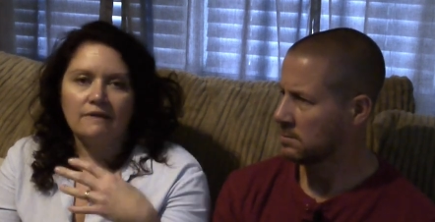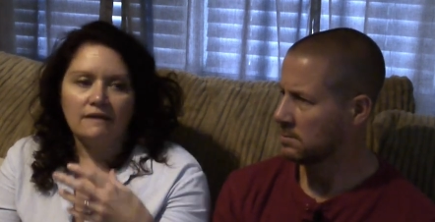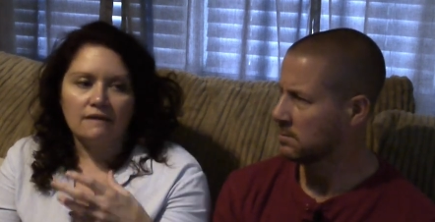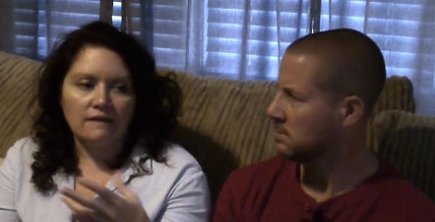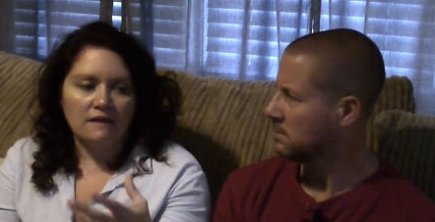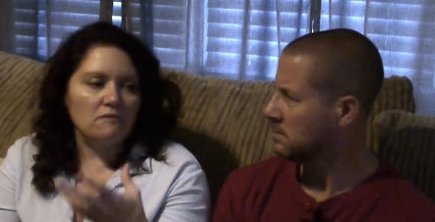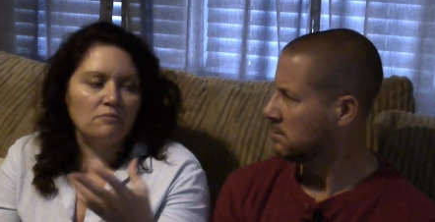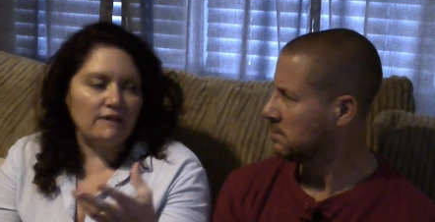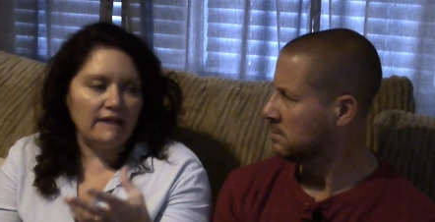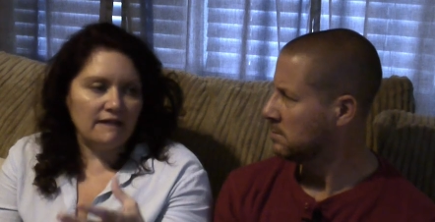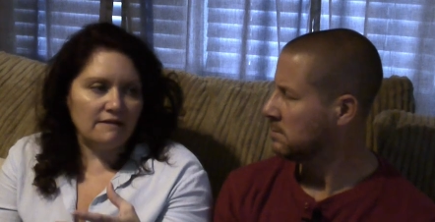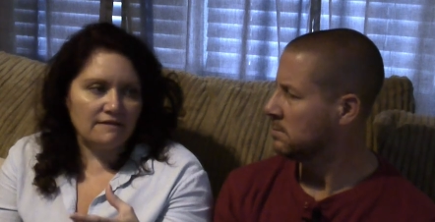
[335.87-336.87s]
Speaker 1: kick
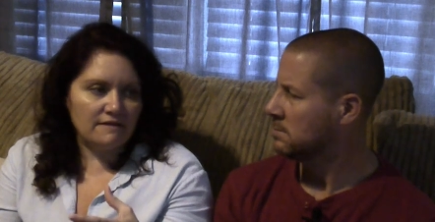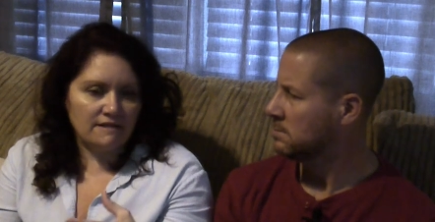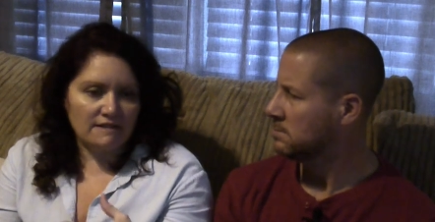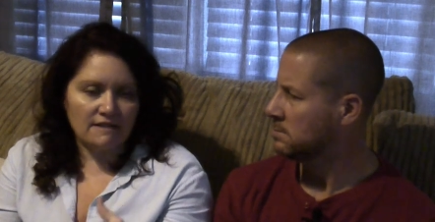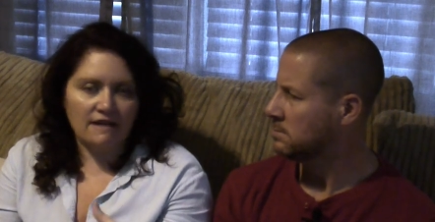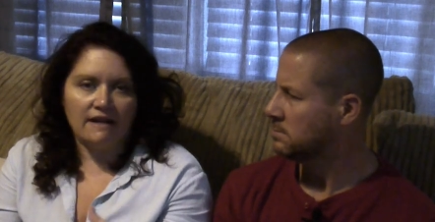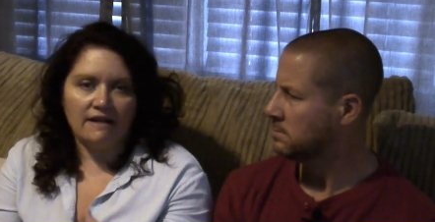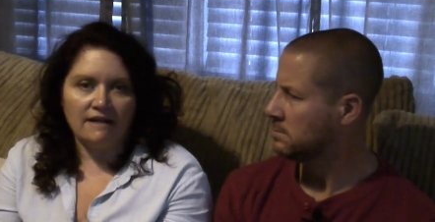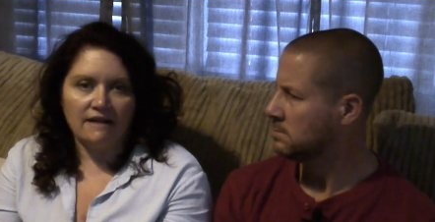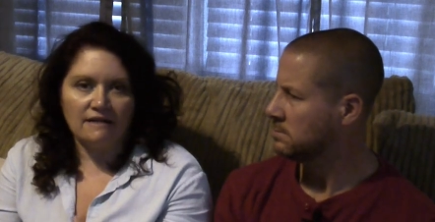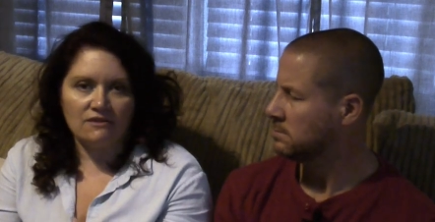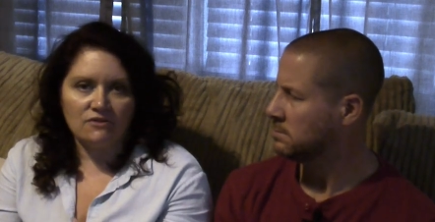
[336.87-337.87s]
plate design and
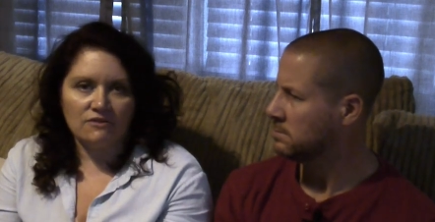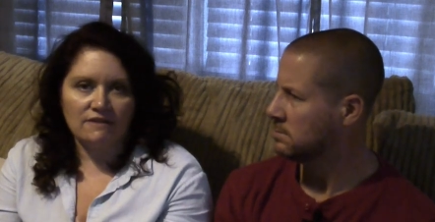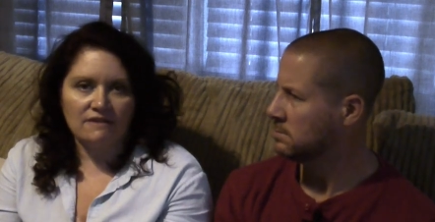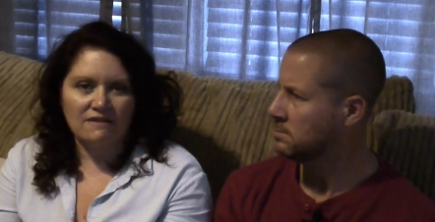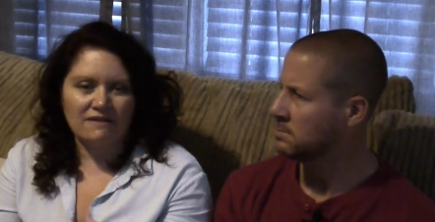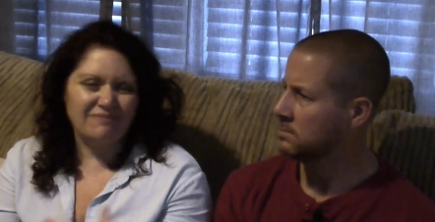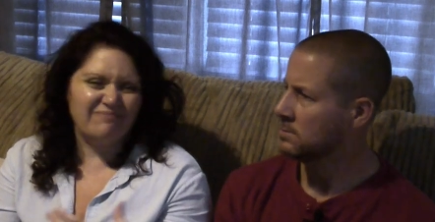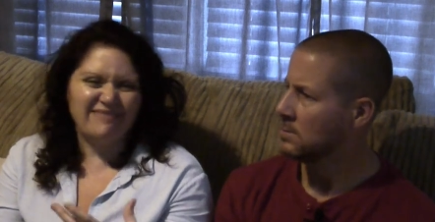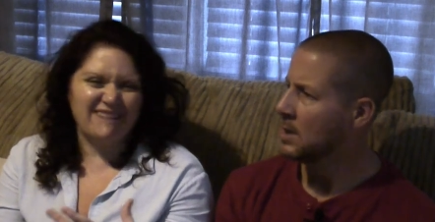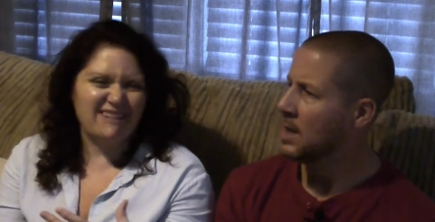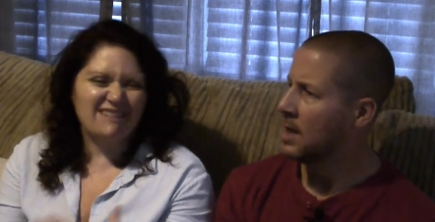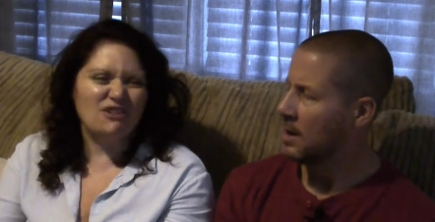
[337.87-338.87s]
it just, it
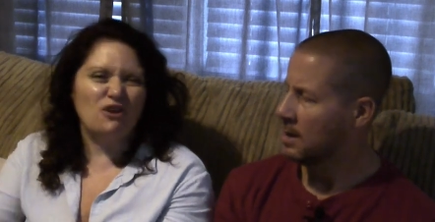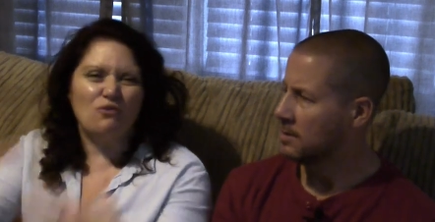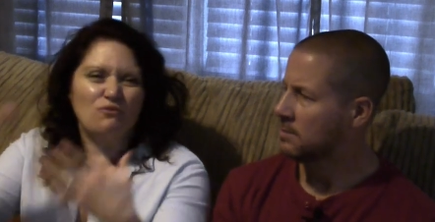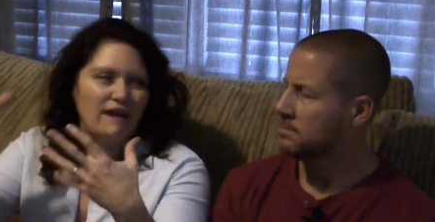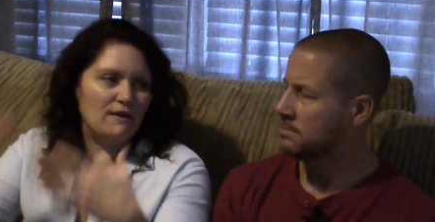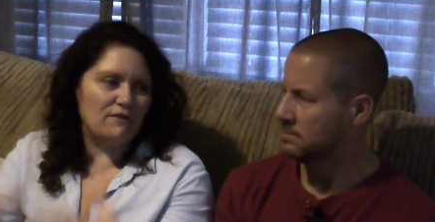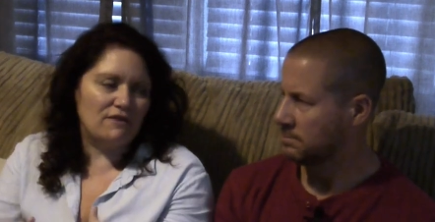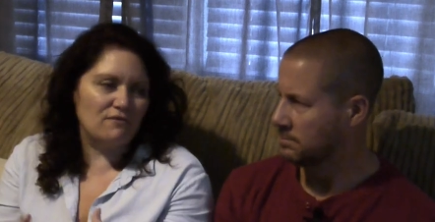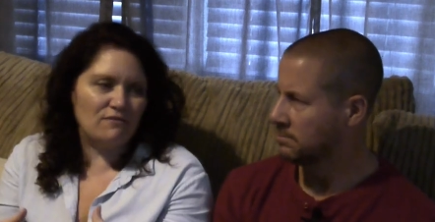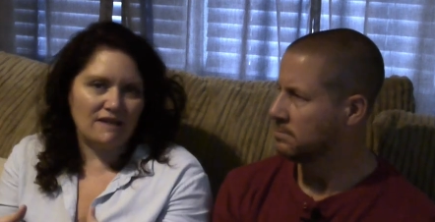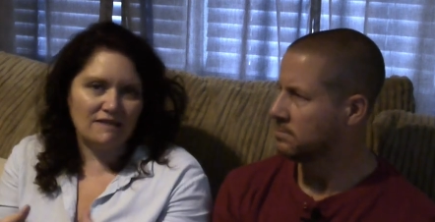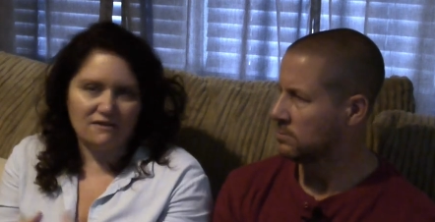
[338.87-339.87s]
doesn't go right with the
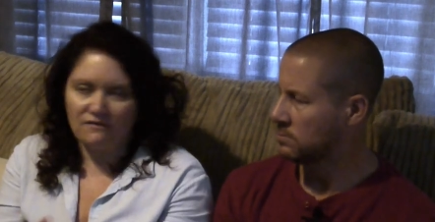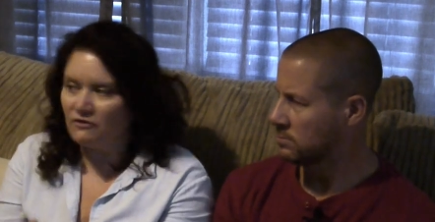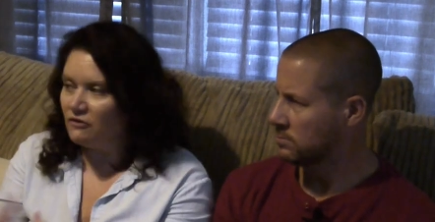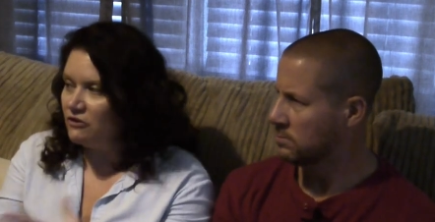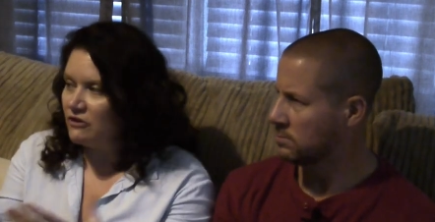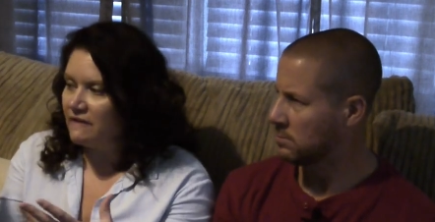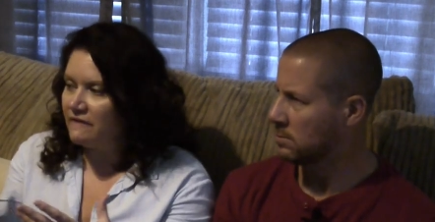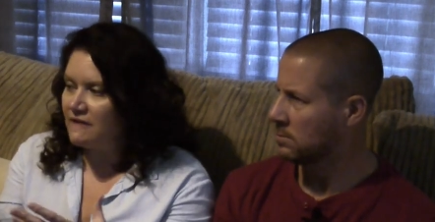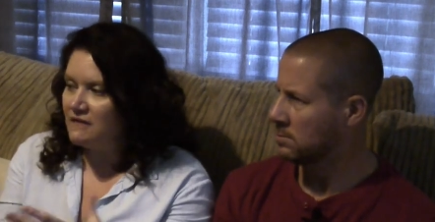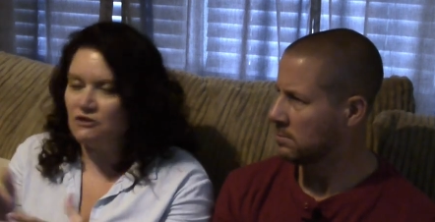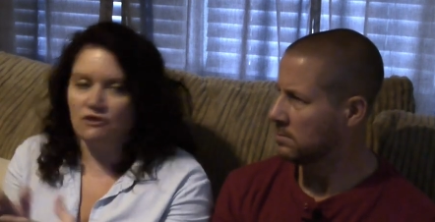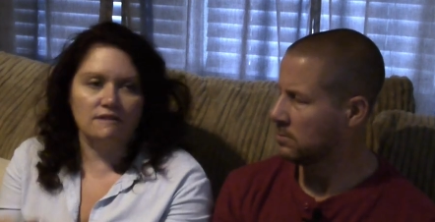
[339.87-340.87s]
rest of the look in the
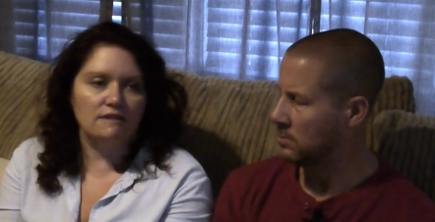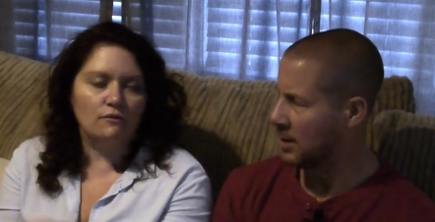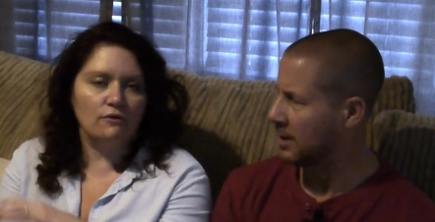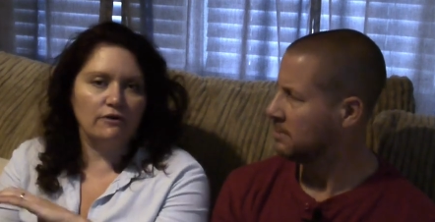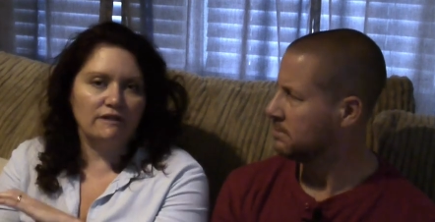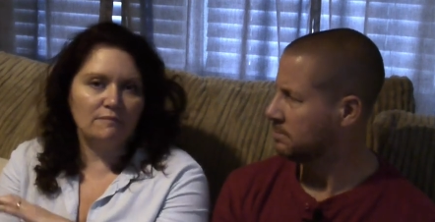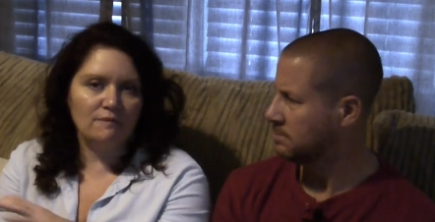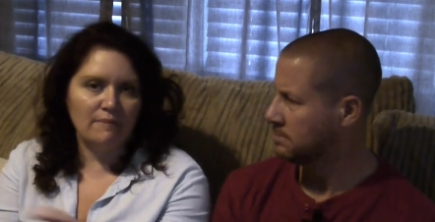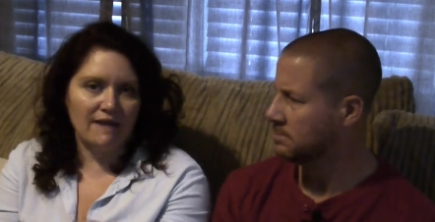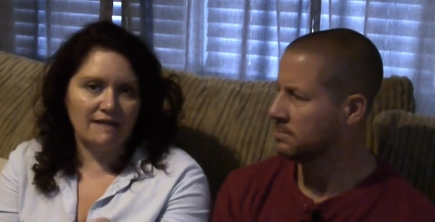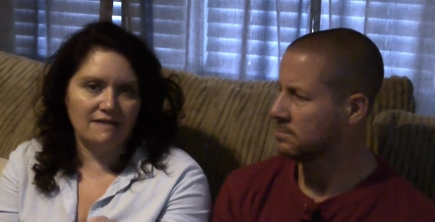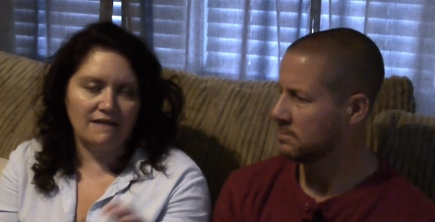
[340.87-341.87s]
kitchen. So we're going to be
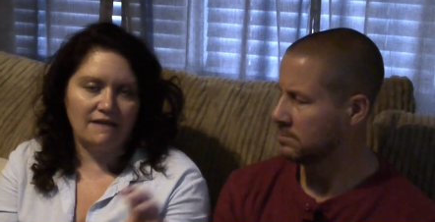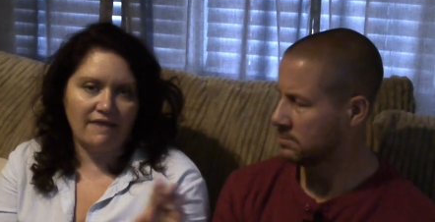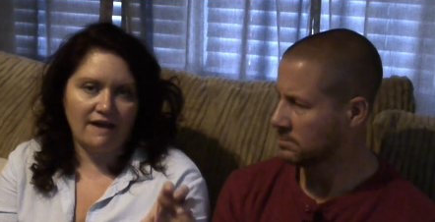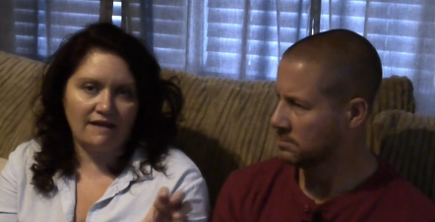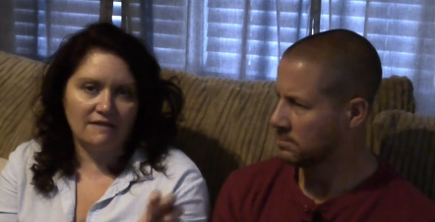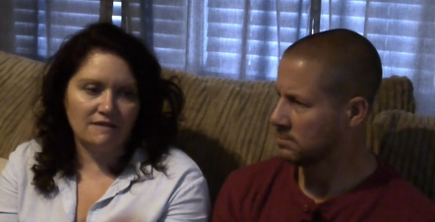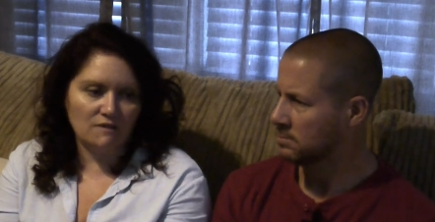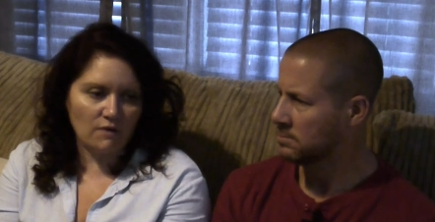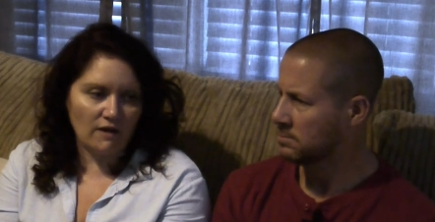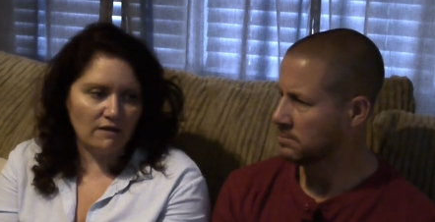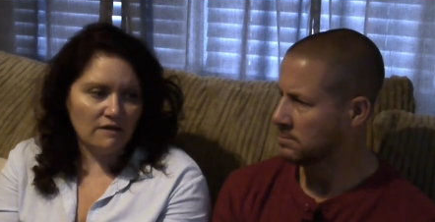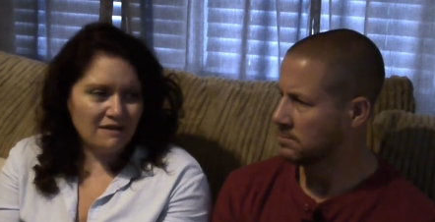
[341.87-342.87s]
painting that as well.